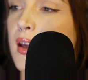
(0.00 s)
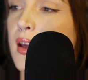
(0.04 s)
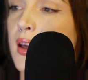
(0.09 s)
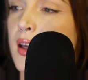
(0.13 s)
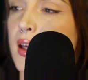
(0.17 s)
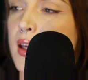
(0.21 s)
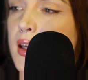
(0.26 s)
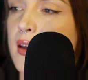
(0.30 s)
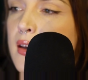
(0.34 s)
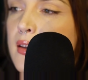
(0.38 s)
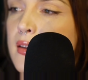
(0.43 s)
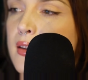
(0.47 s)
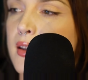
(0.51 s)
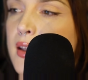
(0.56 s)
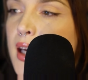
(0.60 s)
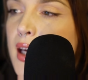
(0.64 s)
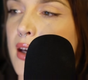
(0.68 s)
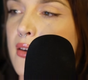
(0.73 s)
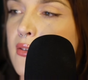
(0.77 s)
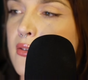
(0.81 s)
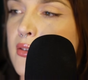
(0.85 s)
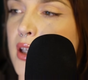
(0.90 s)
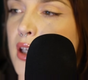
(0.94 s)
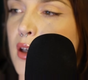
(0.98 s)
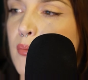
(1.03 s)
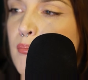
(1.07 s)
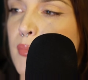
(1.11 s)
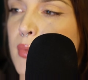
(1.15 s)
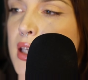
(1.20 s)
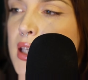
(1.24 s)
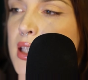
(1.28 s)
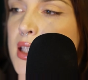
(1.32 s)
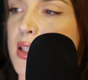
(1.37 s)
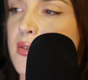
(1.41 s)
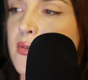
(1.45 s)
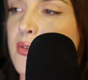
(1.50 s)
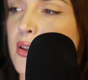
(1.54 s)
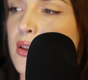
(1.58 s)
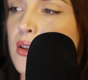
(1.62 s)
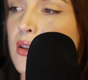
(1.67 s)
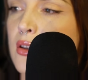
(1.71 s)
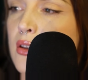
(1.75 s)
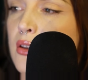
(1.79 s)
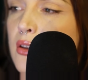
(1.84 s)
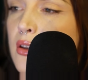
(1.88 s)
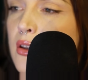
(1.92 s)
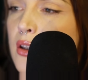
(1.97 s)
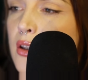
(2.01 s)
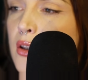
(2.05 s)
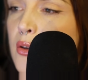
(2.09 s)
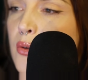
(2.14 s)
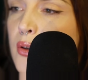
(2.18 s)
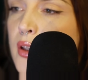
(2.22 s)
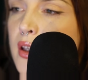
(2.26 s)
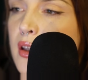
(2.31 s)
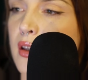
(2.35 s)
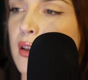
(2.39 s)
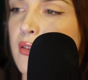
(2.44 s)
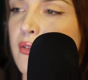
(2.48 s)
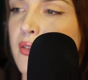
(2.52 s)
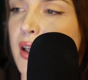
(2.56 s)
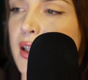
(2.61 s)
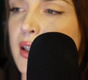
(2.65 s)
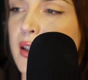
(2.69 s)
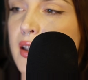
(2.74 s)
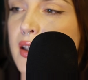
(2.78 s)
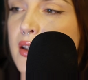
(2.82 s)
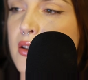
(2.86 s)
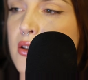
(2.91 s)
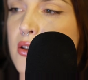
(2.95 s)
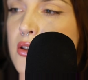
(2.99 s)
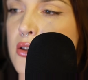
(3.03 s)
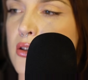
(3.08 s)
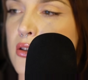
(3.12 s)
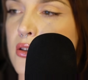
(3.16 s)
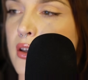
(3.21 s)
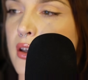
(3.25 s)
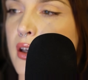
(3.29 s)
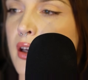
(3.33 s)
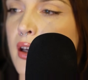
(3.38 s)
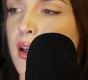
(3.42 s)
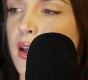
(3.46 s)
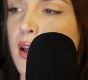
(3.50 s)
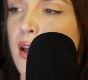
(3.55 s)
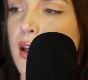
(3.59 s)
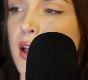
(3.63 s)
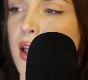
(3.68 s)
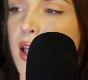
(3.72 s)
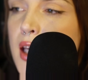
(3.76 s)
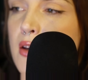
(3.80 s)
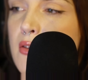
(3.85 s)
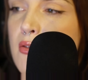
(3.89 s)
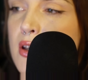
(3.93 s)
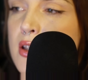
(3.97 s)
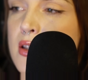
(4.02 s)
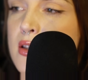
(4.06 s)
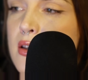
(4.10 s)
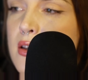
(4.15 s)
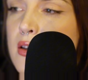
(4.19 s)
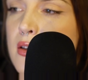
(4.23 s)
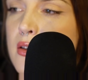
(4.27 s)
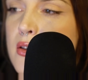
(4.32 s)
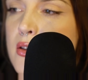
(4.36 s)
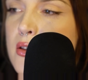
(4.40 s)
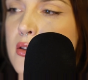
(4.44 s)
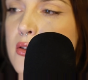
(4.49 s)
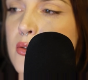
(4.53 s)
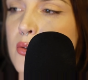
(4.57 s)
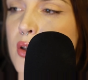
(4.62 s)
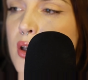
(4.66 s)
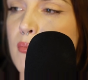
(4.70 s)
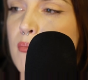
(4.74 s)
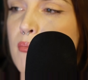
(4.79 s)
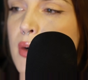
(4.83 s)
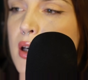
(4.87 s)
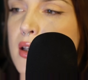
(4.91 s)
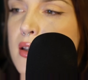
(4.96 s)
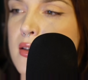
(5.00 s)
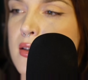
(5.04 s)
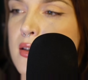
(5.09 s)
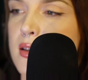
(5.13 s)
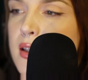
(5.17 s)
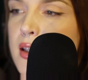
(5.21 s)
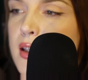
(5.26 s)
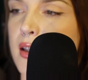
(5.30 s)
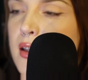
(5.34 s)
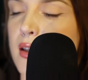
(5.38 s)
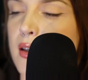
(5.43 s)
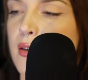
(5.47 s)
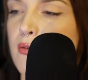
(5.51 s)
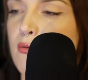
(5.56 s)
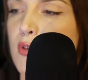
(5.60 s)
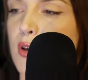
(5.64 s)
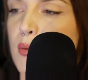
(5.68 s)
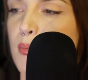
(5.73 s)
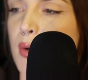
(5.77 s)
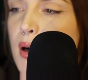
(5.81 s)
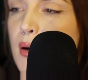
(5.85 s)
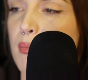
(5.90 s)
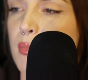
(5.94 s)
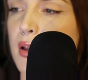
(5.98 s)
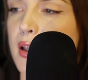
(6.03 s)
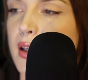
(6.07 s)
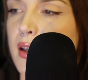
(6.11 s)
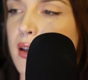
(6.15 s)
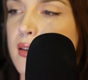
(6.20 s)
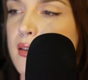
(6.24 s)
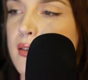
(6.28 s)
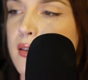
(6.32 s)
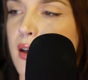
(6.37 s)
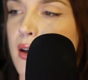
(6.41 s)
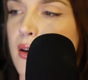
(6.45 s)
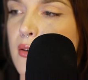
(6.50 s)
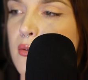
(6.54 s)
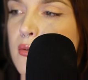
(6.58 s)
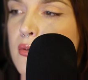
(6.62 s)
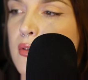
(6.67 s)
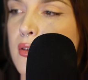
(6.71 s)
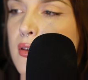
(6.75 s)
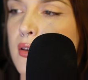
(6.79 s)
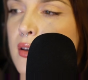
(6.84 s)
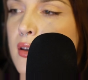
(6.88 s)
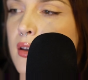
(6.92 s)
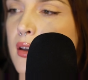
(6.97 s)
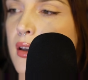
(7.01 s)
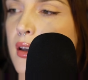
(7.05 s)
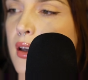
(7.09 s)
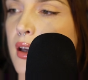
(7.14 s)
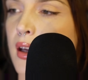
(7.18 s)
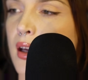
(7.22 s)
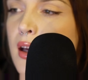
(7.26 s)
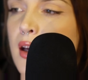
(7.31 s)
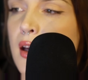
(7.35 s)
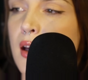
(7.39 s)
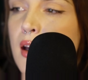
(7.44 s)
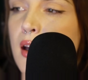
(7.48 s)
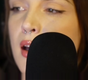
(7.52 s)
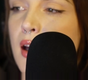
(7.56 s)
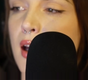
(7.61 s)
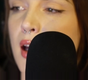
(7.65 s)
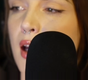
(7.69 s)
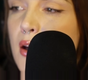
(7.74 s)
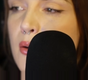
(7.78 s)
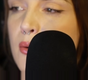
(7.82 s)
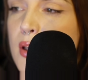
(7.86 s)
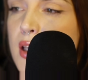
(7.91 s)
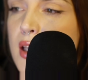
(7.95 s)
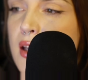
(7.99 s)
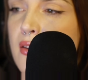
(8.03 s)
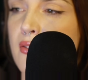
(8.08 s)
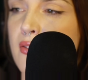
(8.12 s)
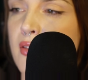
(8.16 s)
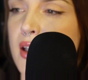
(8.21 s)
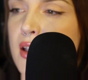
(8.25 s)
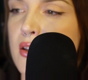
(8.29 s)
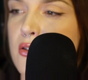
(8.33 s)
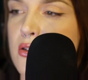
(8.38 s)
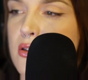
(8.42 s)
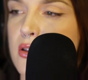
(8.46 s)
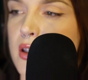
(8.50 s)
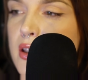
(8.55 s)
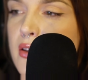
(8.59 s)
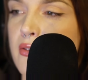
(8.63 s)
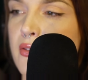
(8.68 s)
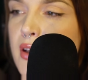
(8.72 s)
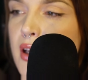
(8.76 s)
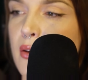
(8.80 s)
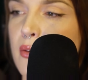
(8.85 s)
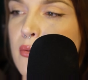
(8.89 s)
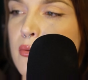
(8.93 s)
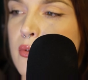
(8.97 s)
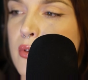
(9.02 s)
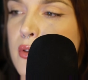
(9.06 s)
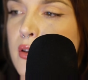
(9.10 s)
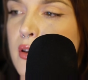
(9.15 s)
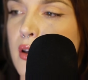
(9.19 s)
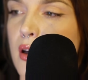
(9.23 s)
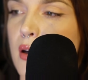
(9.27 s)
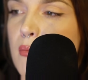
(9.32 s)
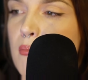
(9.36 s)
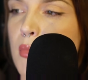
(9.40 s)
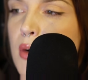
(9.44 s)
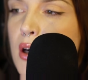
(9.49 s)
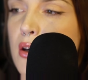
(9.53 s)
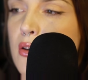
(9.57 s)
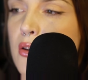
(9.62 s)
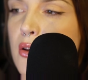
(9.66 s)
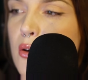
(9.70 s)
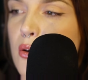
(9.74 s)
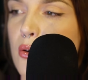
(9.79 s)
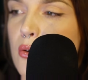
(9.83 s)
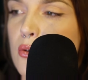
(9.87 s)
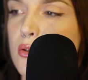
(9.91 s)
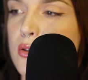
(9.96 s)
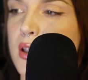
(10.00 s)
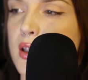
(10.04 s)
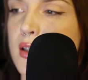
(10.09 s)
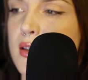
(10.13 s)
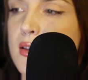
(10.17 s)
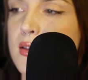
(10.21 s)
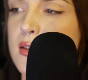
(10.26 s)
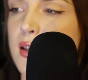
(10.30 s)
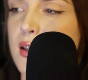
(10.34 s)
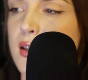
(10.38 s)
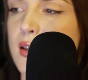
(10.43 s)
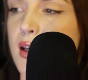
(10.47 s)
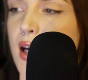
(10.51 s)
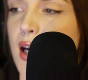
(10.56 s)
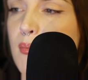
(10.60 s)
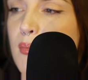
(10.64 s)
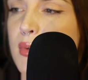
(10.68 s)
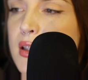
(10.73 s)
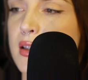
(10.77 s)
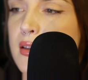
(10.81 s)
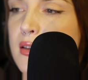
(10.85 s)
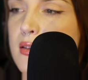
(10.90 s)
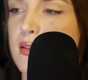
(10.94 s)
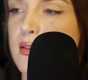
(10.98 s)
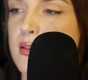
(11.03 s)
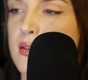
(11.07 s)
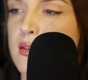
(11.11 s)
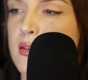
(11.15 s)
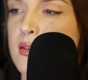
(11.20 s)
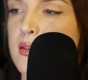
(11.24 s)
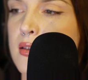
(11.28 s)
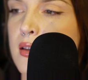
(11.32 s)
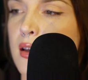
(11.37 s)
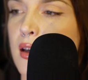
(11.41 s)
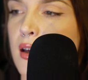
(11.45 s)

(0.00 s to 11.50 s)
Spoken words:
He had left a peaceful colonial village. He returned to a bustling Republican town. How he eventually found among the oldest inhabitants,